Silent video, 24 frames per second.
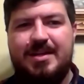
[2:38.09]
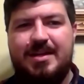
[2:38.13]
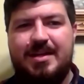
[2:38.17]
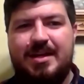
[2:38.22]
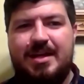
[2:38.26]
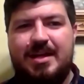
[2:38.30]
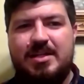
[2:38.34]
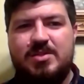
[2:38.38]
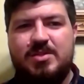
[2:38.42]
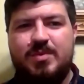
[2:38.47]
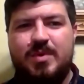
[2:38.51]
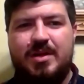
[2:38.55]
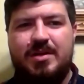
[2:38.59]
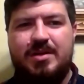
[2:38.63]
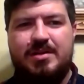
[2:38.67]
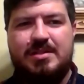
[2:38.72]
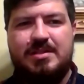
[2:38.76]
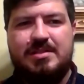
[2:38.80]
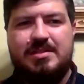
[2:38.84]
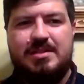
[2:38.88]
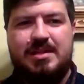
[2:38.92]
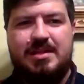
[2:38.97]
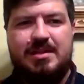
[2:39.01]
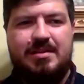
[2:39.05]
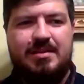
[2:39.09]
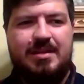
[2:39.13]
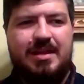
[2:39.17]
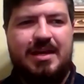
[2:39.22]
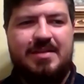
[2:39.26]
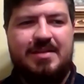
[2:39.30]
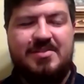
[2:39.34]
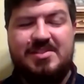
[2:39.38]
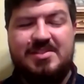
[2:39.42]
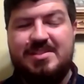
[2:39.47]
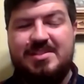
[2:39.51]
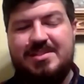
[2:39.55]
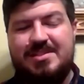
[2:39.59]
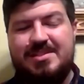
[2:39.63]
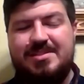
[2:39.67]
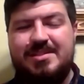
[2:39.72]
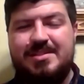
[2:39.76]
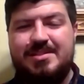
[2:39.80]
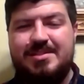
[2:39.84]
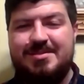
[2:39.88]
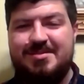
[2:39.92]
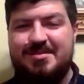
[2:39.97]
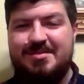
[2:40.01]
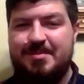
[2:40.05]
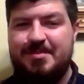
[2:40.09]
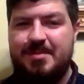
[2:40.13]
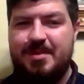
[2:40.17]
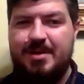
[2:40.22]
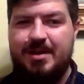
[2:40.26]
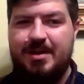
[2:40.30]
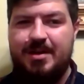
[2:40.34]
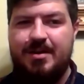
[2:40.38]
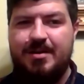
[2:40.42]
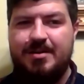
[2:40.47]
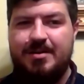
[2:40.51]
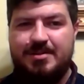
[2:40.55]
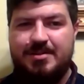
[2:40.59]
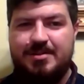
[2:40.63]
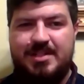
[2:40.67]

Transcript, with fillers: as well as a lot of assistance from our